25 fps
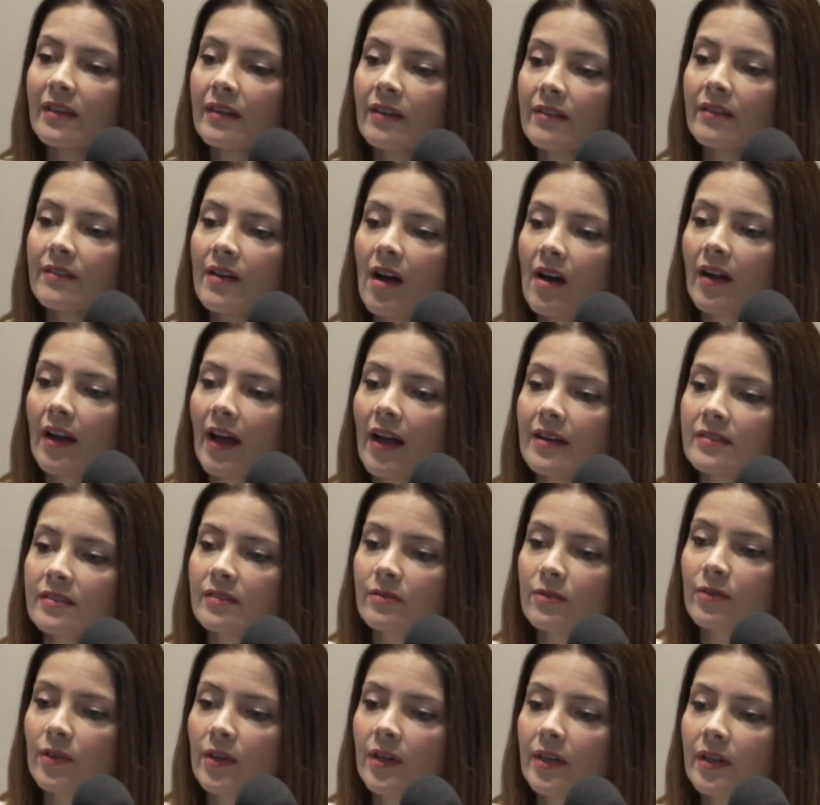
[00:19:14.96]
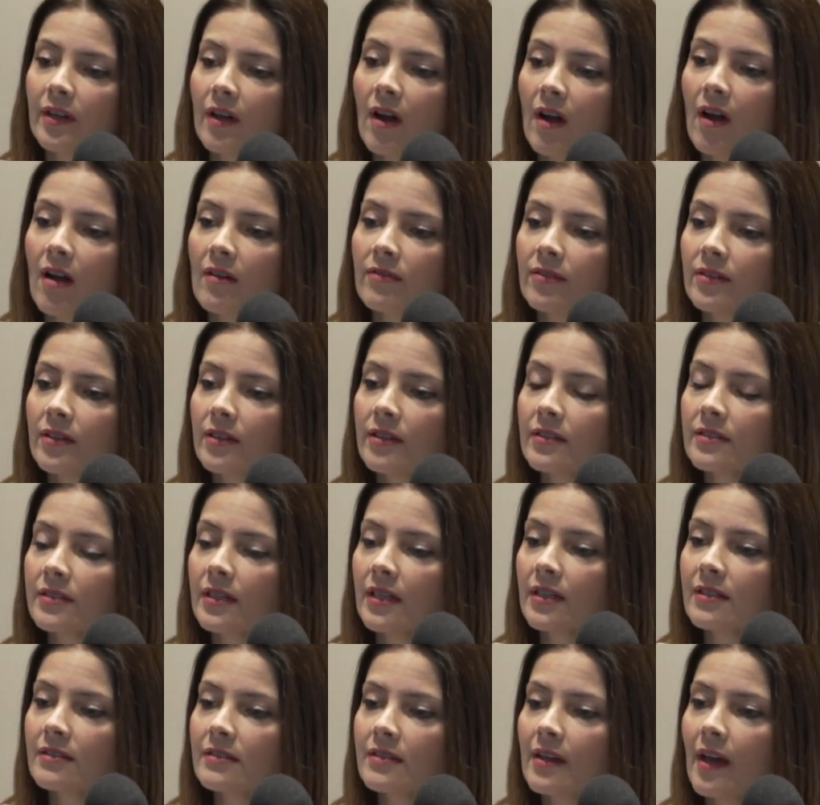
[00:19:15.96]
that are not asking for an offer
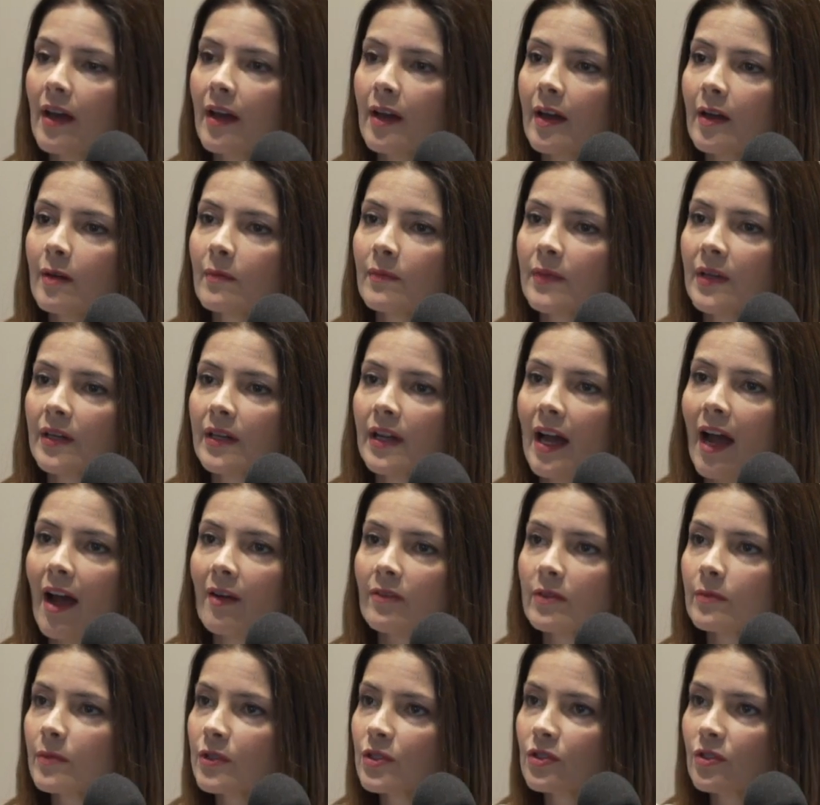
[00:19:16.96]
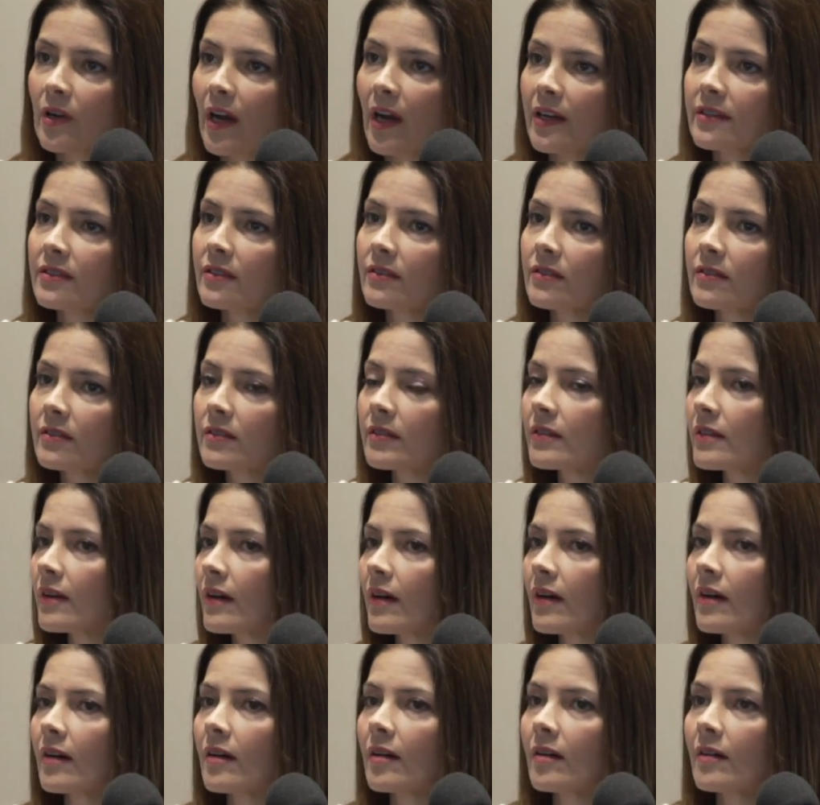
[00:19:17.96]
date and time, they haven't been directed,
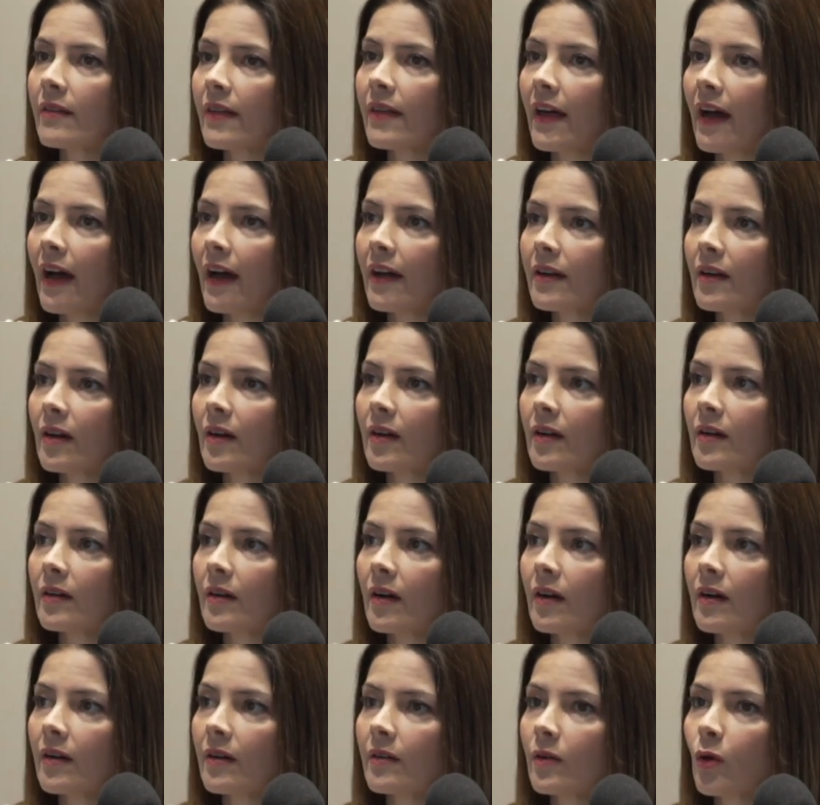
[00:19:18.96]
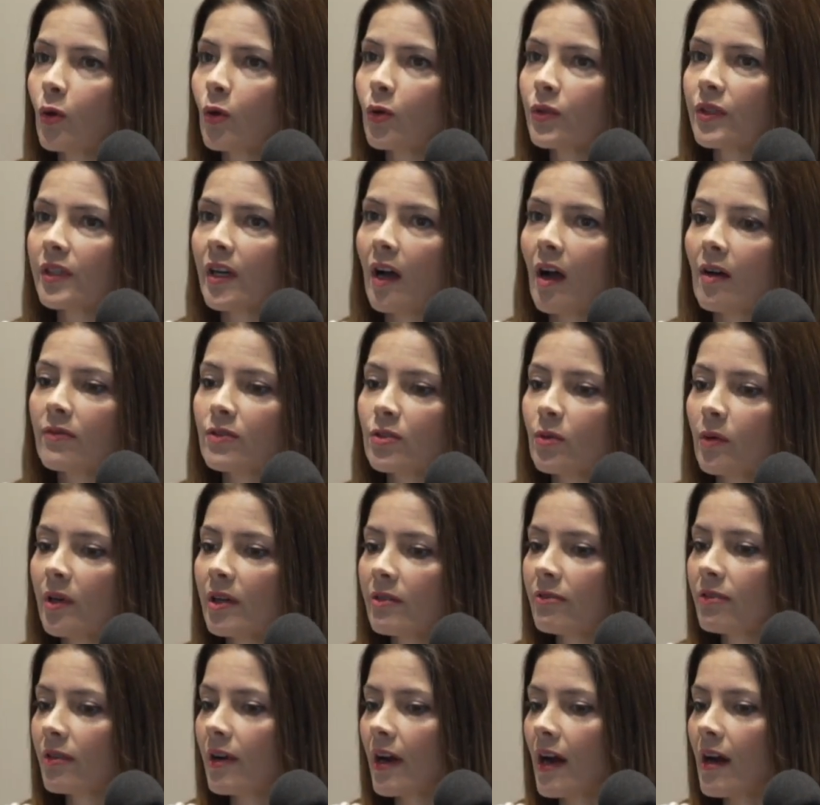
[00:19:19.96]
that are holding off
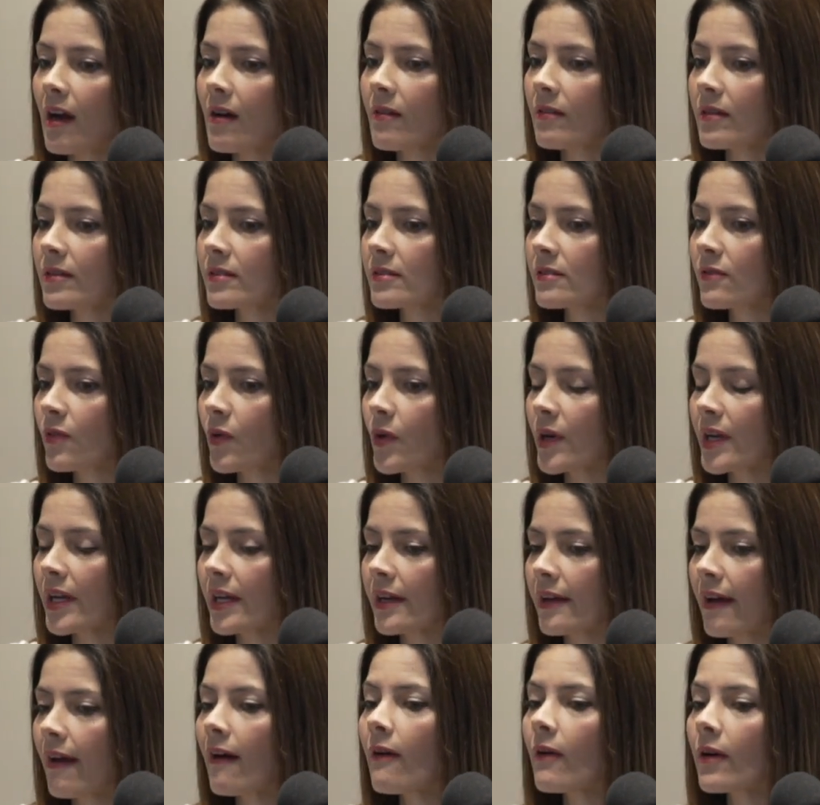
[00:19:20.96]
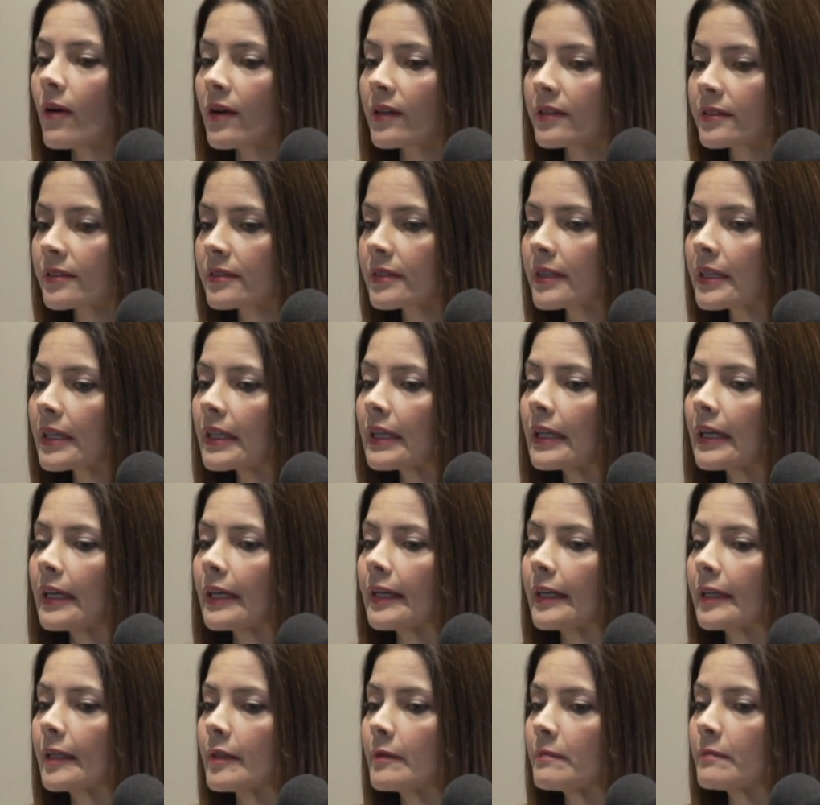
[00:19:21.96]
24 hours, 48 hours.
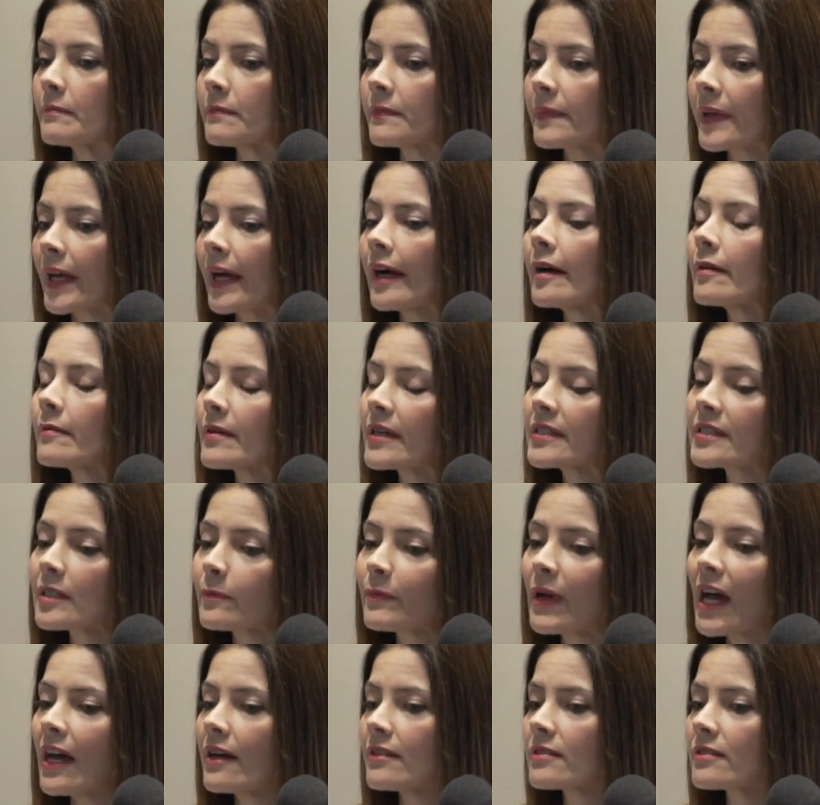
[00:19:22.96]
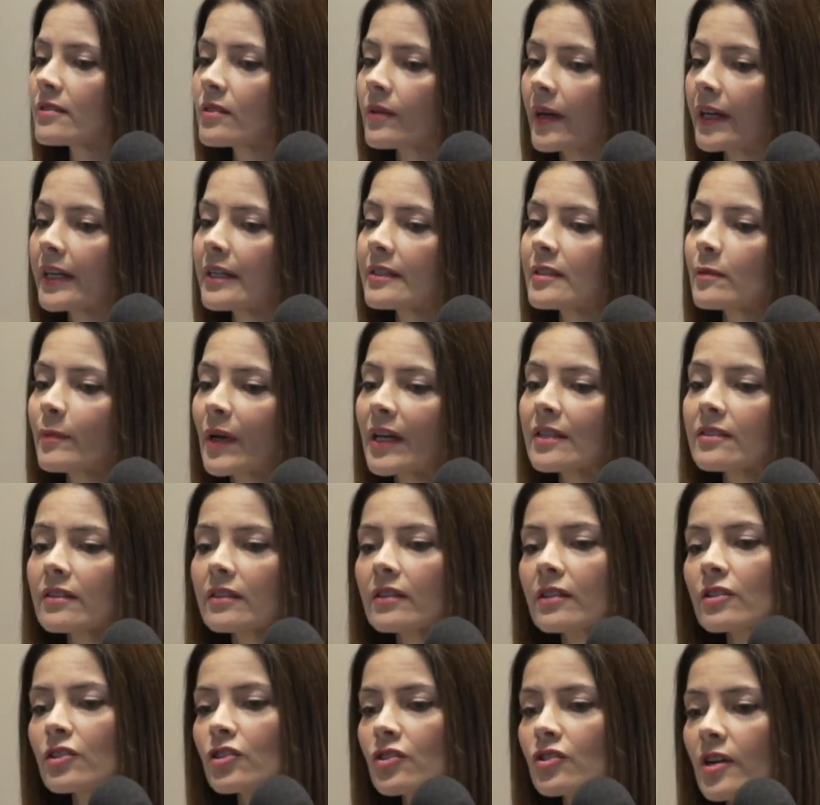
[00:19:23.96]
Yeah, it depends, right? It depends
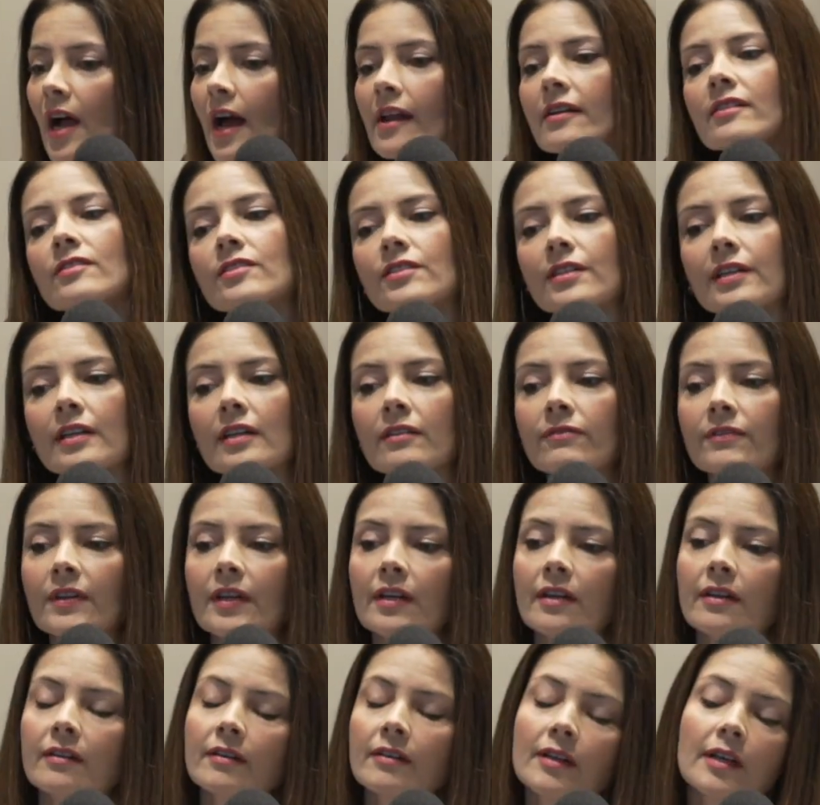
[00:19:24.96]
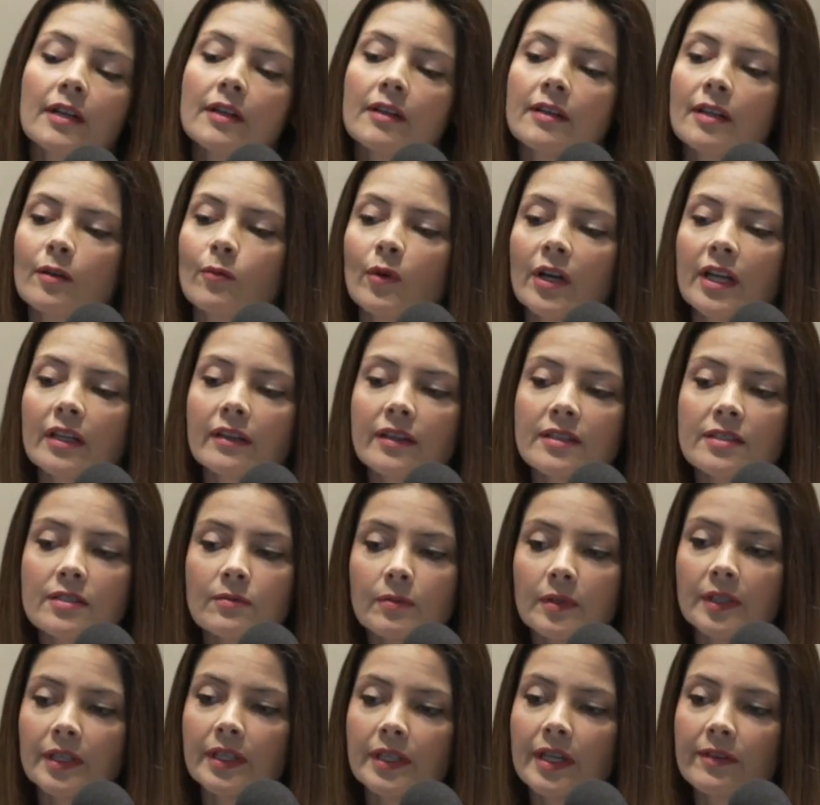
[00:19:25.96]
on their strategy. If they want to
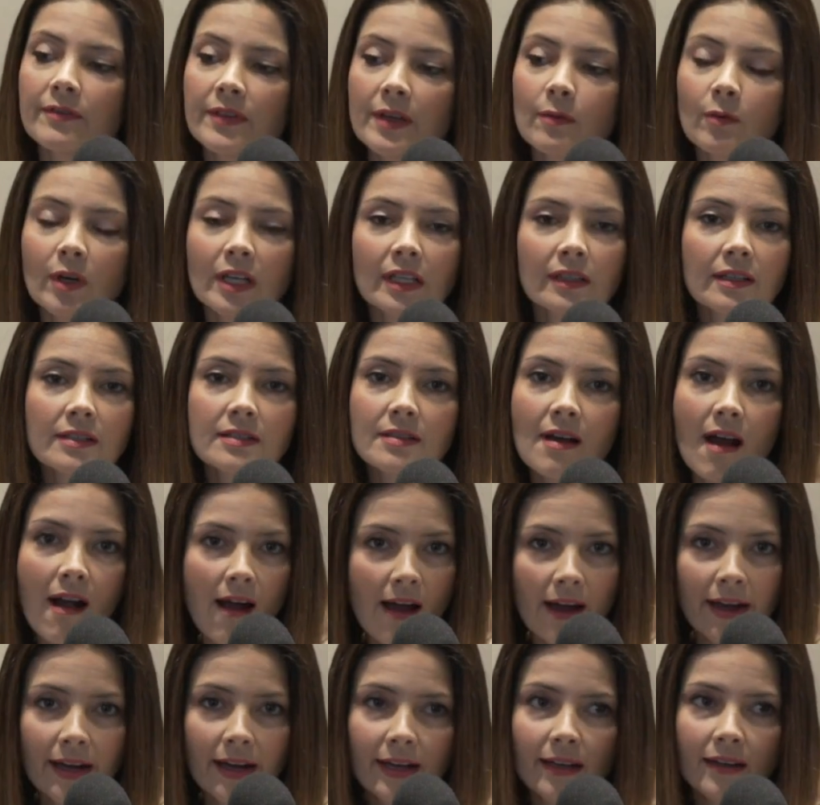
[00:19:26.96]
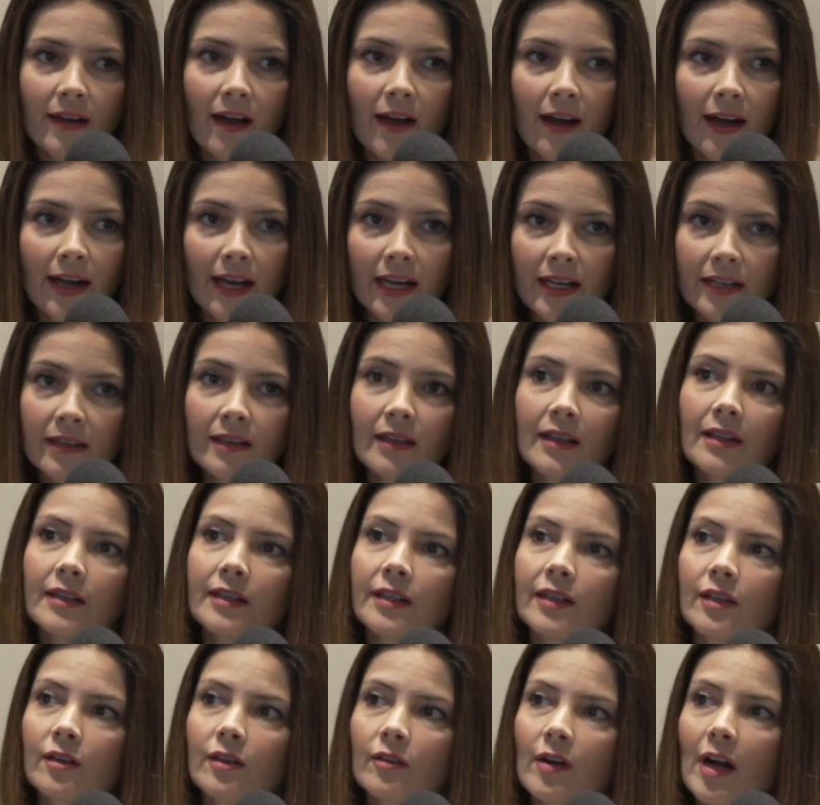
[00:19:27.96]
list, if they want to list high,
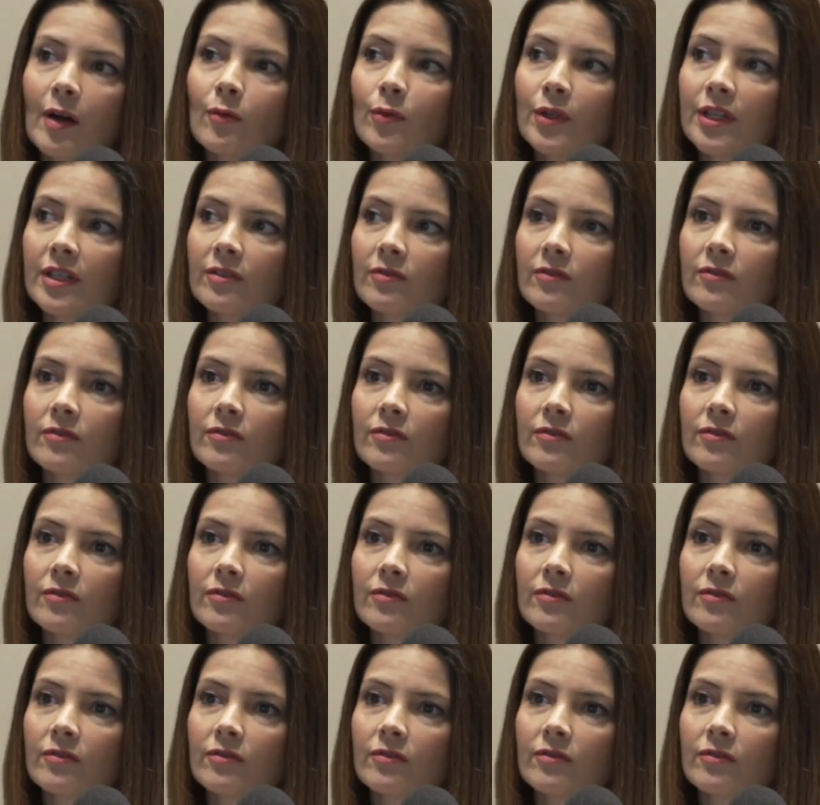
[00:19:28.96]
I wouldn't